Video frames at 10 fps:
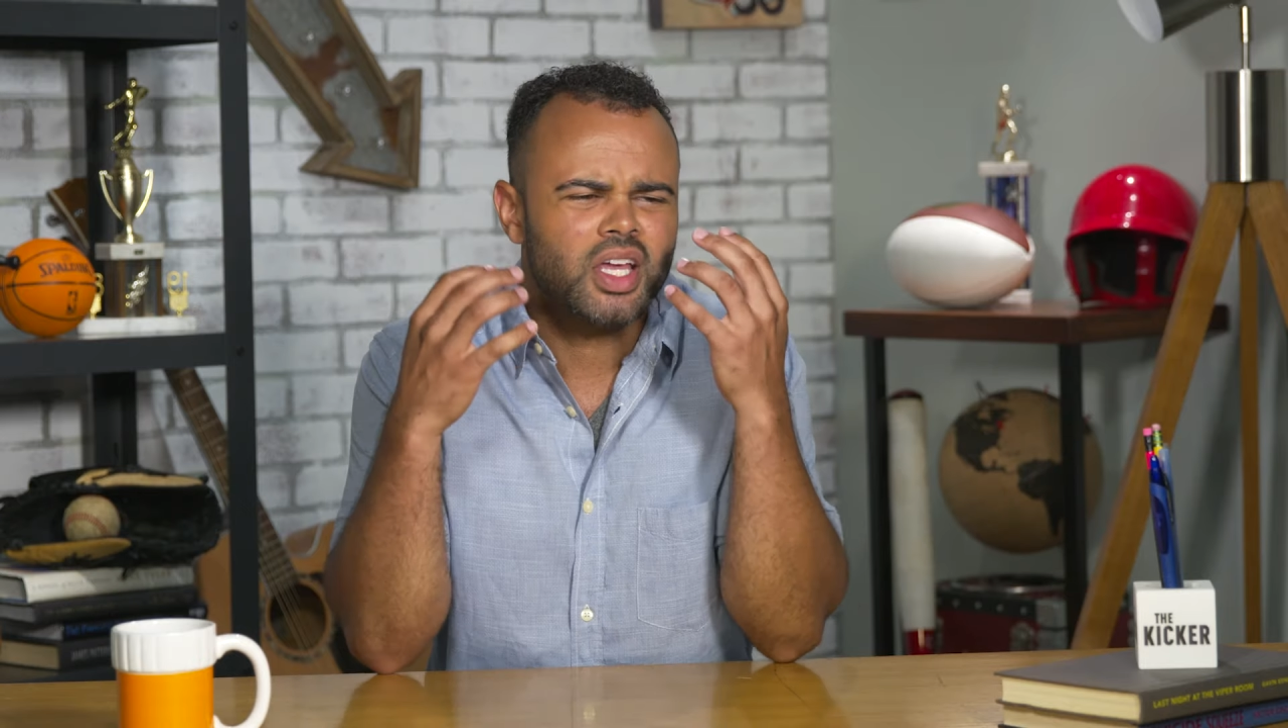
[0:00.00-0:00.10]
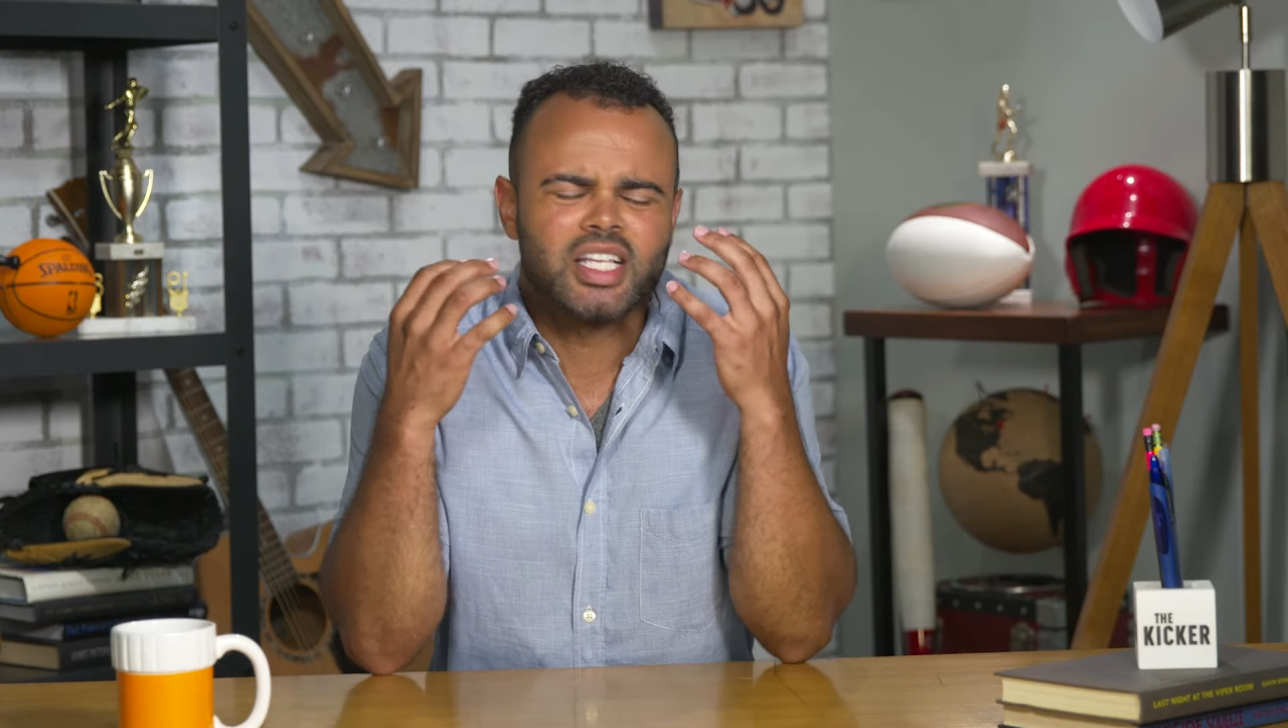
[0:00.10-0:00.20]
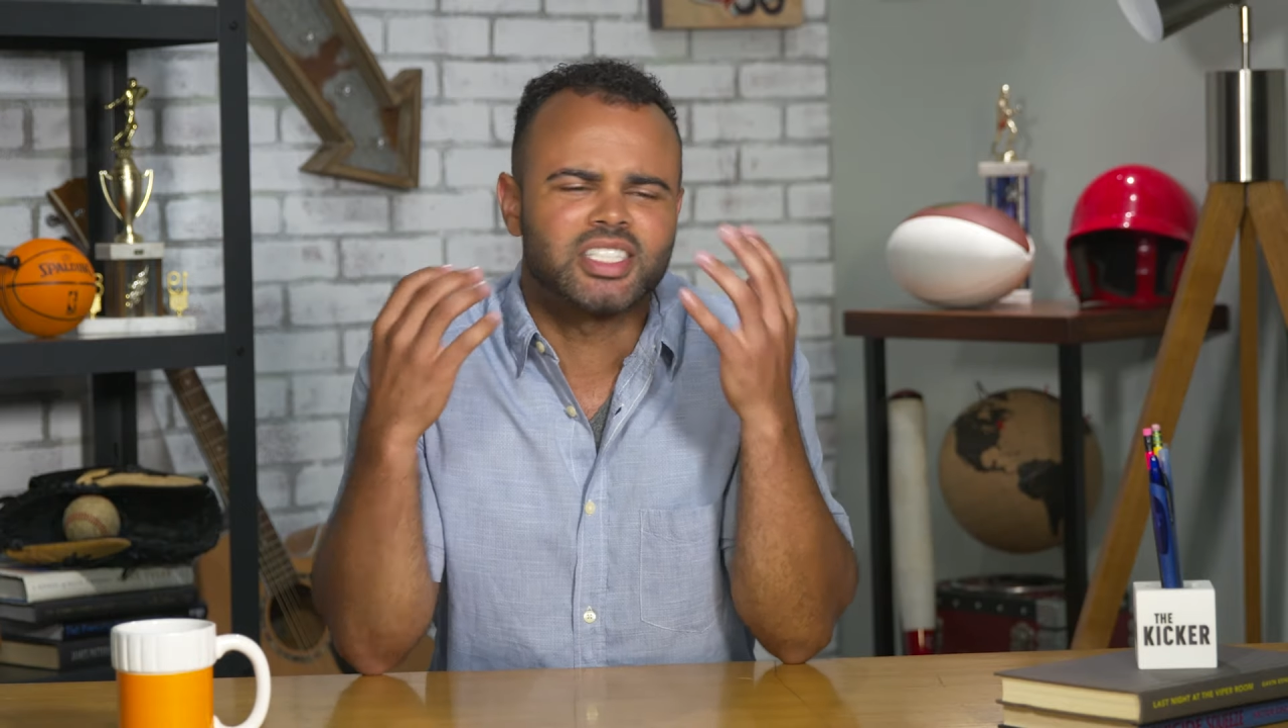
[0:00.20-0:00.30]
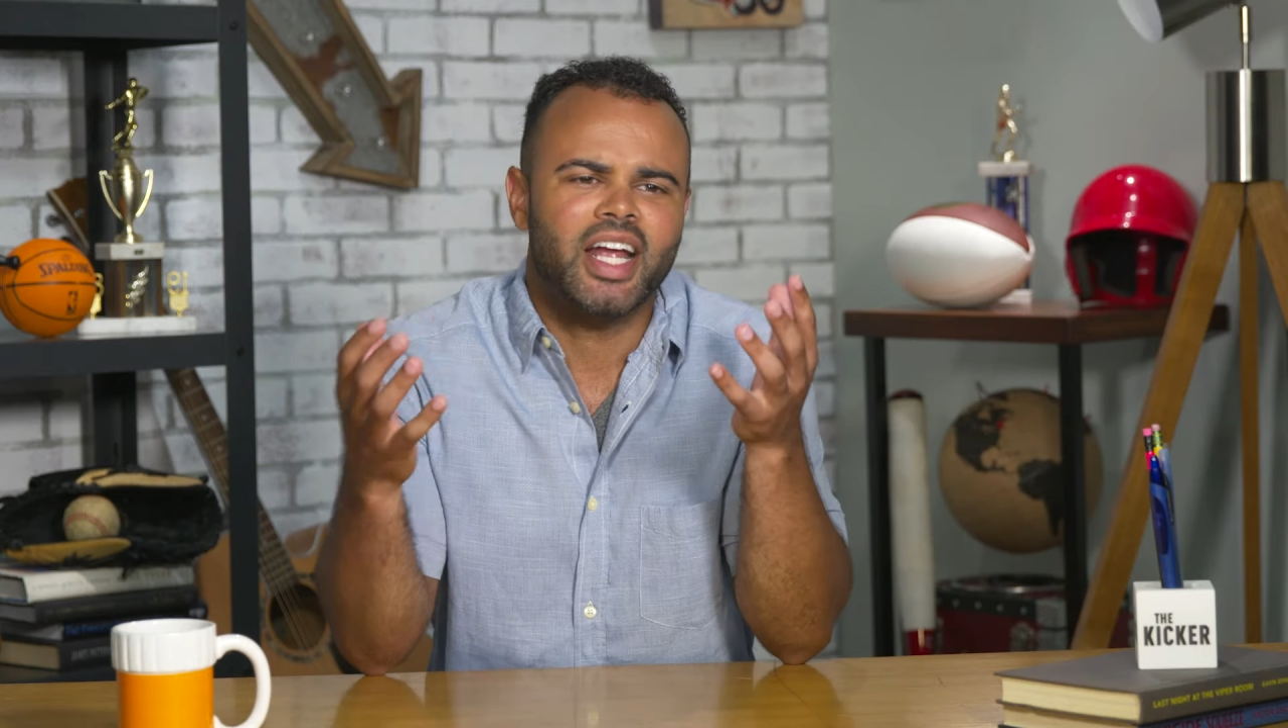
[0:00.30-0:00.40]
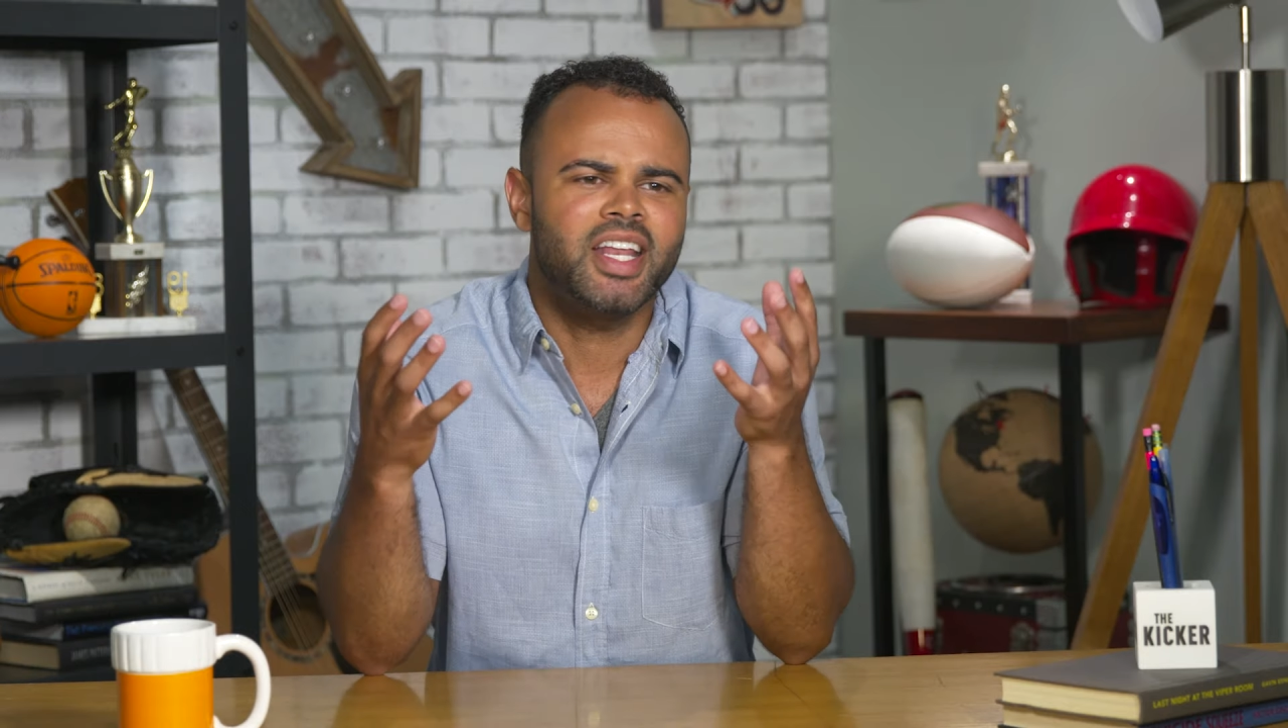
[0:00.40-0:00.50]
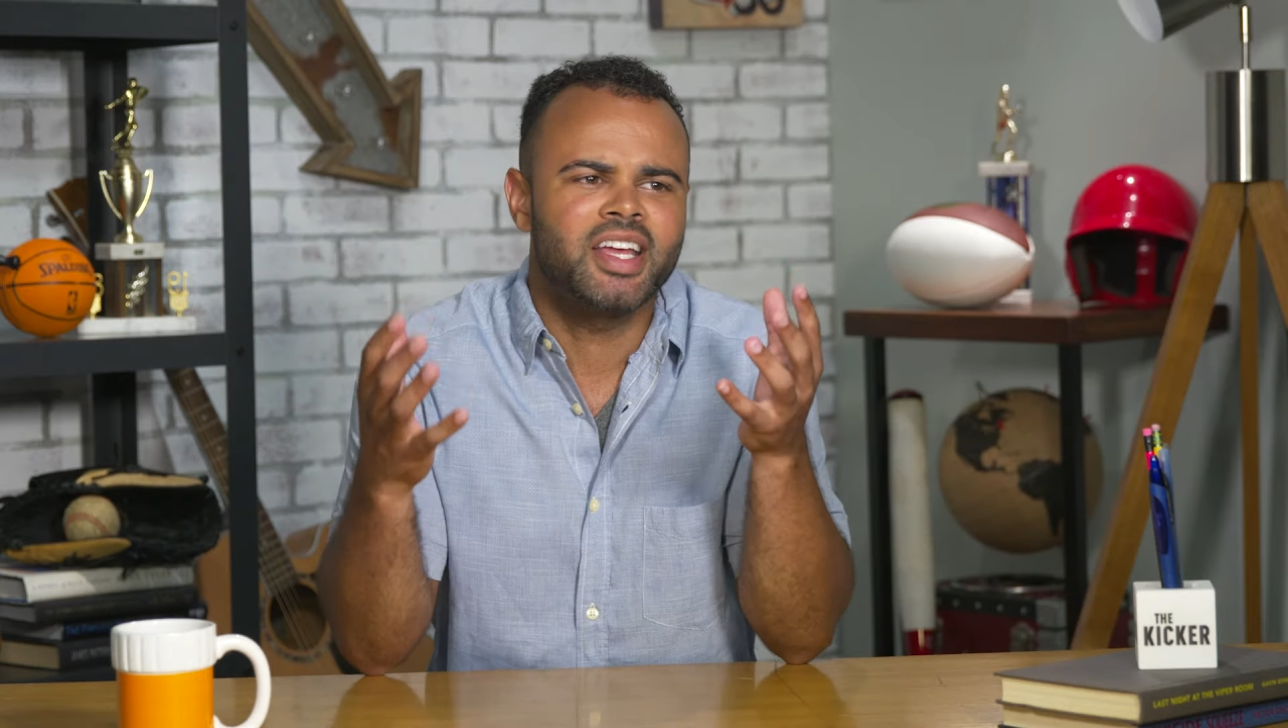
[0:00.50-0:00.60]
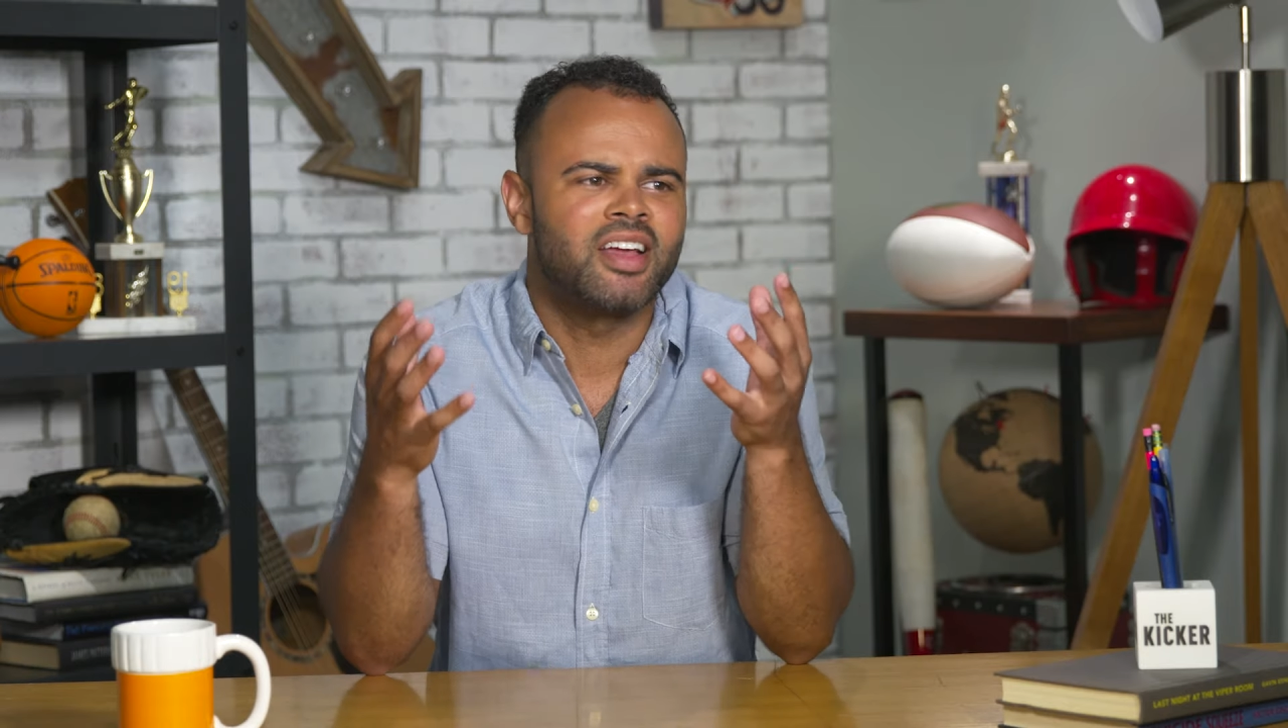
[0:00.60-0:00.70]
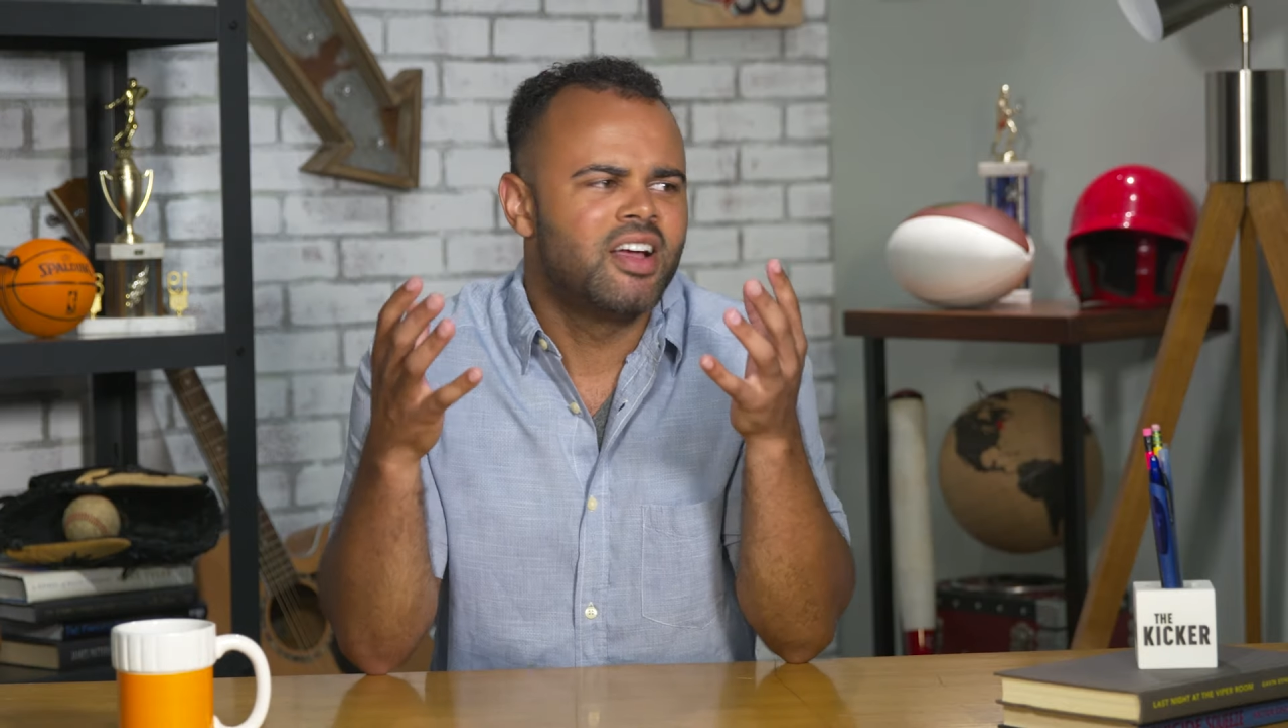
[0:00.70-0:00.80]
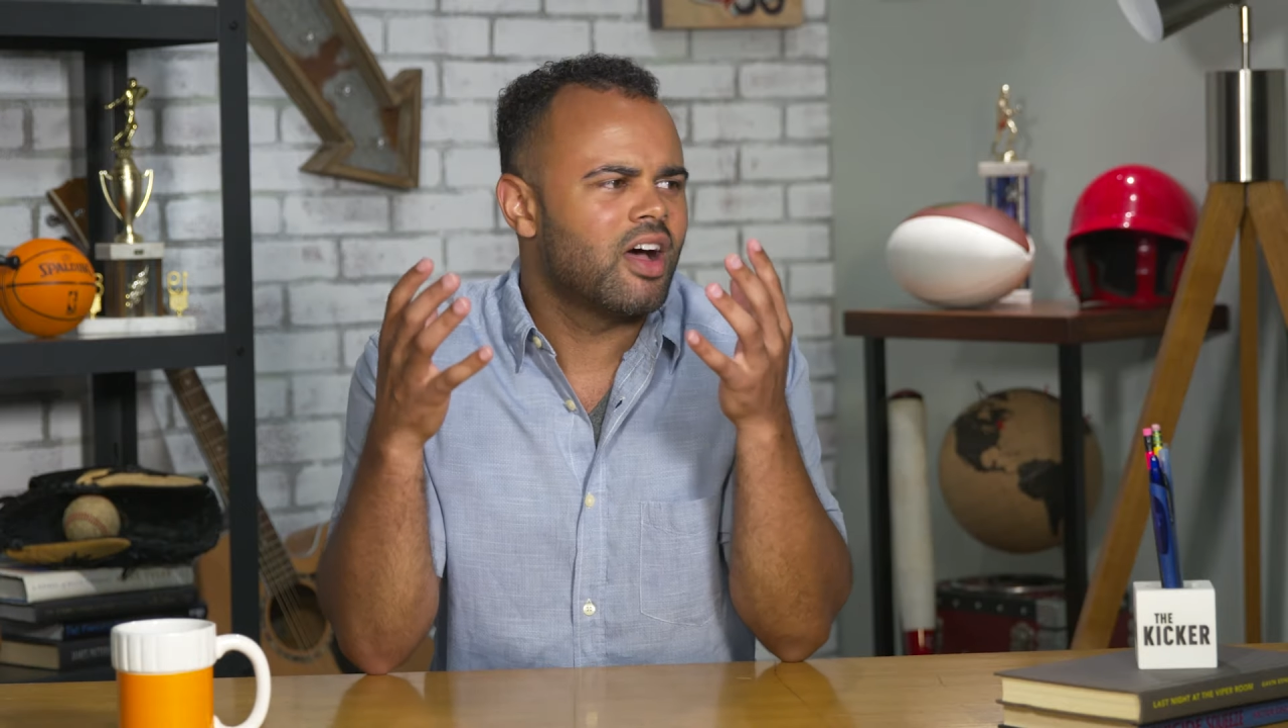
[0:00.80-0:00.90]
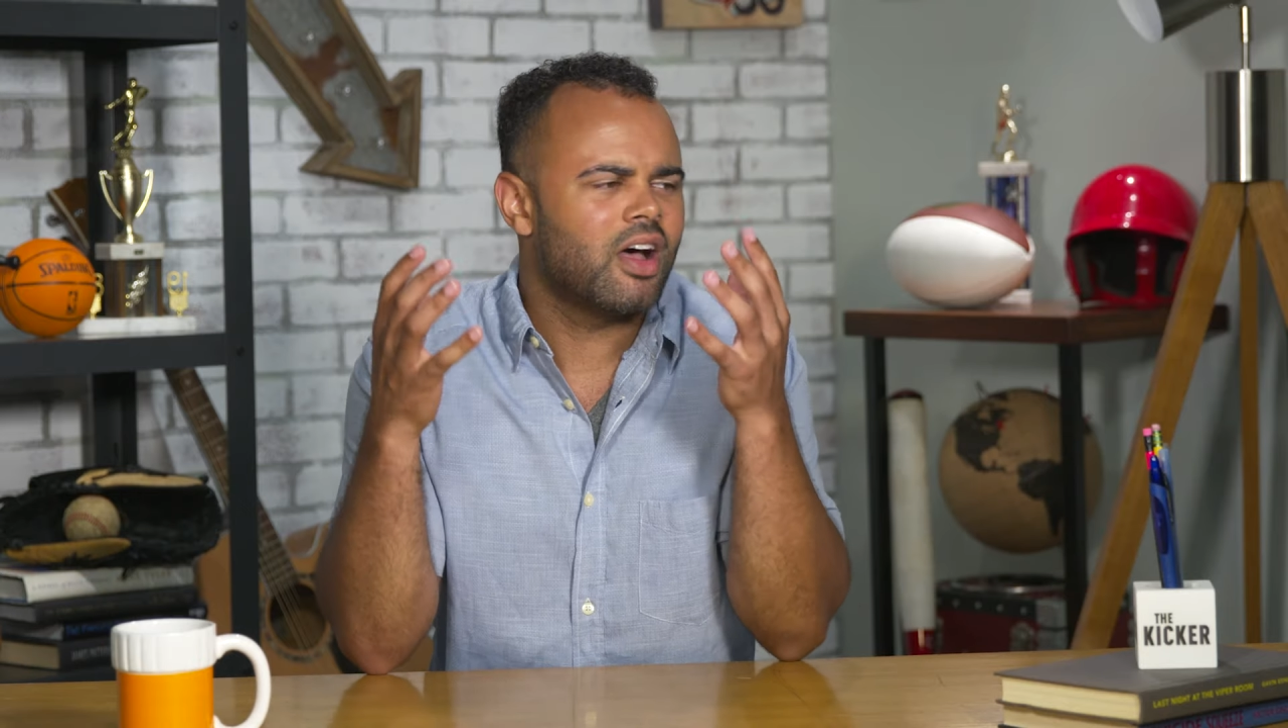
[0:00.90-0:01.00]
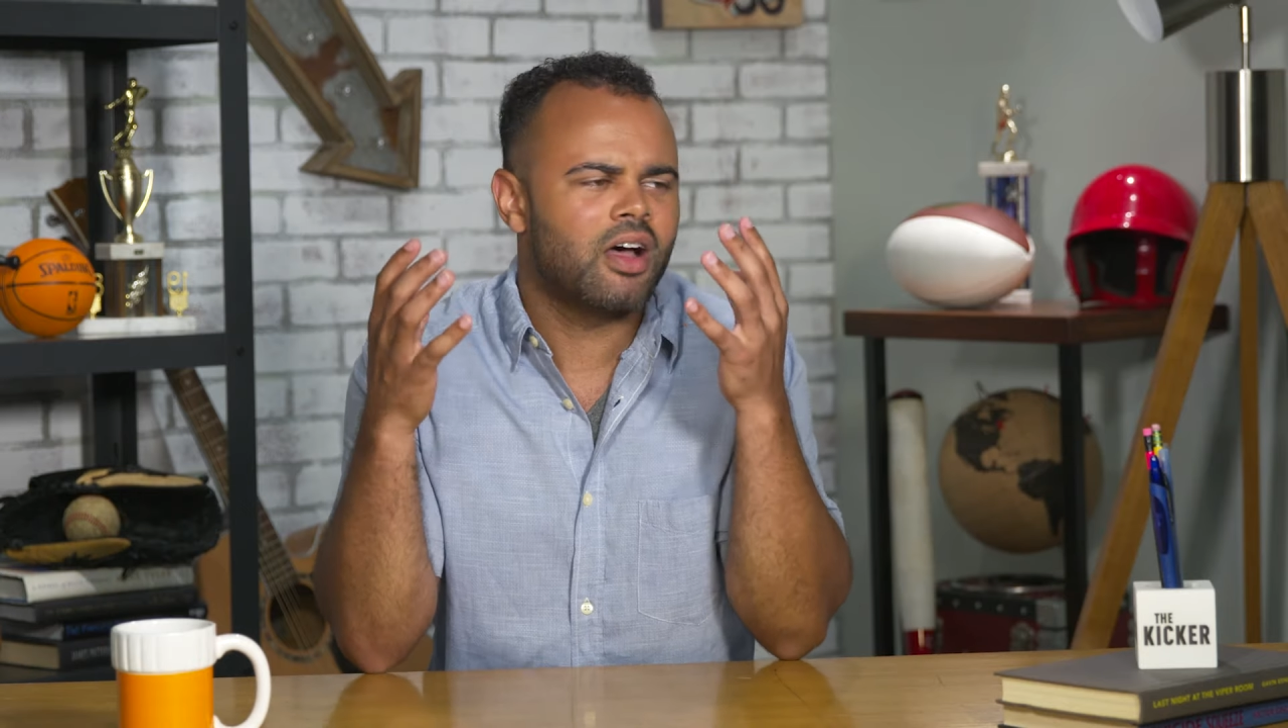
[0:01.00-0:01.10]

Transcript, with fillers: exciting uh,